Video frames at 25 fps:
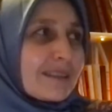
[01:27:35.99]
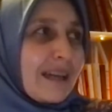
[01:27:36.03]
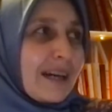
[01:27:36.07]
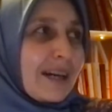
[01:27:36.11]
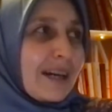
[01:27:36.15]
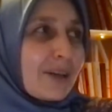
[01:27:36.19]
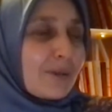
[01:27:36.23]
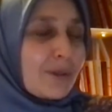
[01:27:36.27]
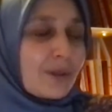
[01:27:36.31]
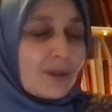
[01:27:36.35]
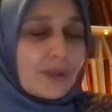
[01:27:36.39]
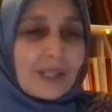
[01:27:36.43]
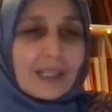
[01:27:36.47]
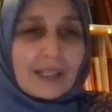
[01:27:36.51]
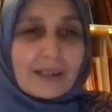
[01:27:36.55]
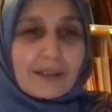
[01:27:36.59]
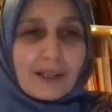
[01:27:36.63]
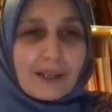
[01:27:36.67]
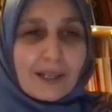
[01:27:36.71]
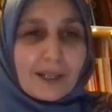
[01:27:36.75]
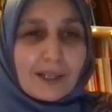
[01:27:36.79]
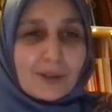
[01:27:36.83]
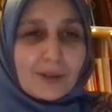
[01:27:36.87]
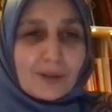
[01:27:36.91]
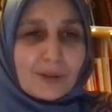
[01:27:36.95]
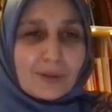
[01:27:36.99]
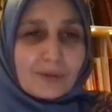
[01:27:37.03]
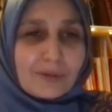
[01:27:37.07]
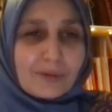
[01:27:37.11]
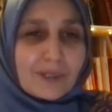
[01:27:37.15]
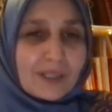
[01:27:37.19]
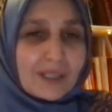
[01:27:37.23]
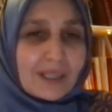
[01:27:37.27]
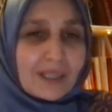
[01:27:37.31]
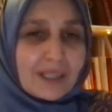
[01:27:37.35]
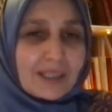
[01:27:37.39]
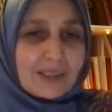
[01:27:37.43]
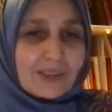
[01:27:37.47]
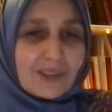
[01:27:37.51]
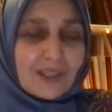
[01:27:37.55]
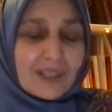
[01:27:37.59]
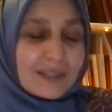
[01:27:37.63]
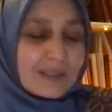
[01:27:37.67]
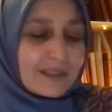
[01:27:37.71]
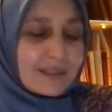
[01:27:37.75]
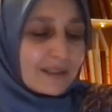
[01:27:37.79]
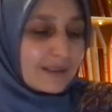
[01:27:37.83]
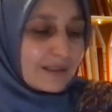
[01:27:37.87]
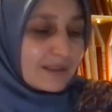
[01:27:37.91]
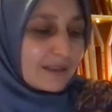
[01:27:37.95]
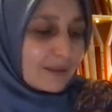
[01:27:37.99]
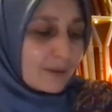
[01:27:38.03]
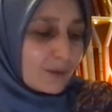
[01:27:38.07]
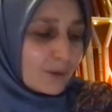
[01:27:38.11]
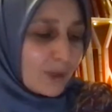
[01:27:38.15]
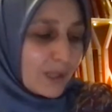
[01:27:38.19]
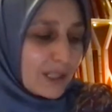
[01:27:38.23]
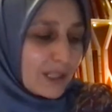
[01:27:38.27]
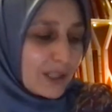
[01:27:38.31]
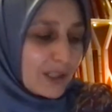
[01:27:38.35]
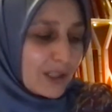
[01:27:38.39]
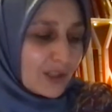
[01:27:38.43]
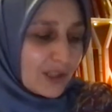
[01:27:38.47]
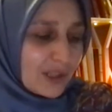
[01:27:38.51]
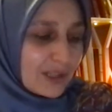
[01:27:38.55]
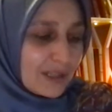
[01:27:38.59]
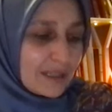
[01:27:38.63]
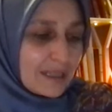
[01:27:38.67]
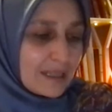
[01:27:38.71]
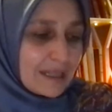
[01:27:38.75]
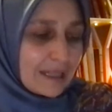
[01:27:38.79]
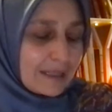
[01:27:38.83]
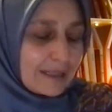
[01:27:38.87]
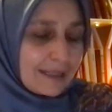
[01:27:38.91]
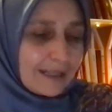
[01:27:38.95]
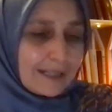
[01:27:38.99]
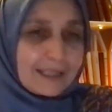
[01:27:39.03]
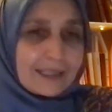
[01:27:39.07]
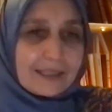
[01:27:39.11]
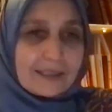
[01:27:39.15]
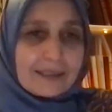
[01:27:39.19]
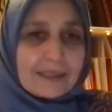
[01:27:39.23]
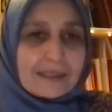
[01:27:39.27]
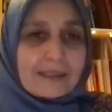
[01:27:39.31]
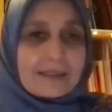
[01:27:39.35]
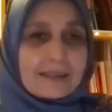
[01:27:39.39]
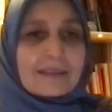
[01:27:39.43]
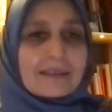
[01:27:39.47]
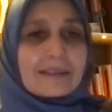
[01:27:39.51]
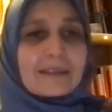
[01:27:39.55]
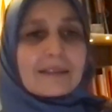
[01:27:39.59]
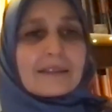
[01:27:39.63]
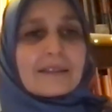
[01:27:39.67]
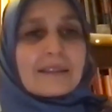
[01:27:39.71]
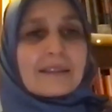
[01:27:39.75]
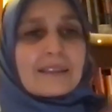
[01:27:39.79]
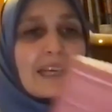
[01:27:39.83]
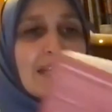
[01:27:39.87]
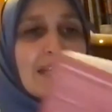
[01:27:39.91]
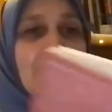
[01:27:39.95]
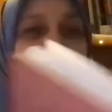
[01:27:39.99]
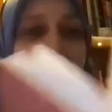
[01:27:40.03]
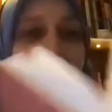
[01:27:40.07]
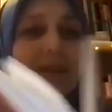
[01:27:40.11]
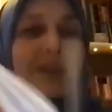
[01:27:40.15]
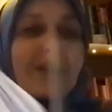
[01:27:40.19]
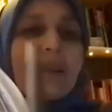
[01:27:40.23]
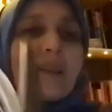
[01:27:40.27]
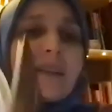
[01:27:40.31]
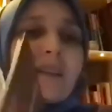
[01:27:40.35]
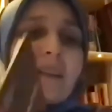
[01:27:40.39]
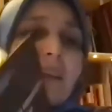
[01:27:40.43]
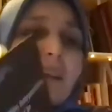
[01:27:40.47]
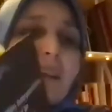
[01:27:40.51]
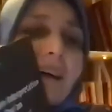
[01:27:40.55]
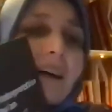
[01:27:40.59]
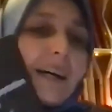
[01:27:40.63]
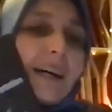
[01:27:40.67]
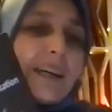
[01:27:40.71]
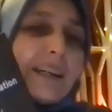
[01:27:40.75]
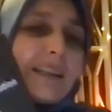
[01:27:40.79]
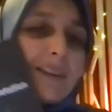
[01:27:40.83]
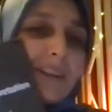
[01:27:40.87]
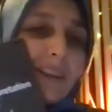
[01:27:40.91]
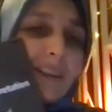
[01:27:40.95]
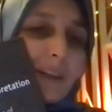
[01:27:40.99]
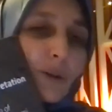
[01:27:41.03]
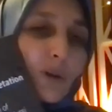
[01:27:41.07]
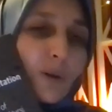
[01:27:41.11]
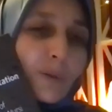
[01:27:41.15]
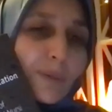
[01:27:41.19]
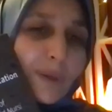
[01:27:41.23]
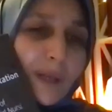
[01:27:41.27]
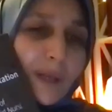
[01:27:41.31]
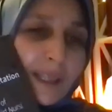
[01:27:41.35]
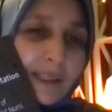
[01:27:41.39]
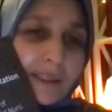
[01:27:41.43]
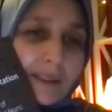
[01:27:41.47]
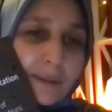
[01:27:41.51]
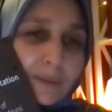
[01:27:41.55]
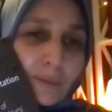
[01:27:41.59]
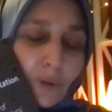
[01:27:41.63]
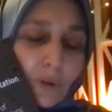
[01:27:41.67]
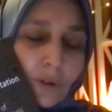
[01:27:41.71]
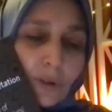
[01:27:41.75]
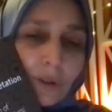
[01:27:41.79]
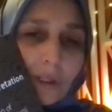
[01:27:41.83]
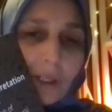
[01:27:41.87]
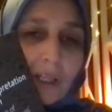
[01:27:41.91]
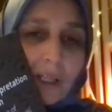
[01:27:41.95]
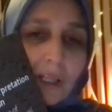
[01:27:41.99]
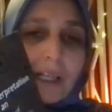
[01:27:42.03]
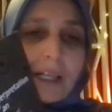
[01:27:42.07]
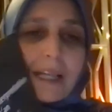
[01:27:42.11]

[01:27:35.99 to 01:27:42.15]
There were a lot of very interested questions, and I definitely highly recommend the book,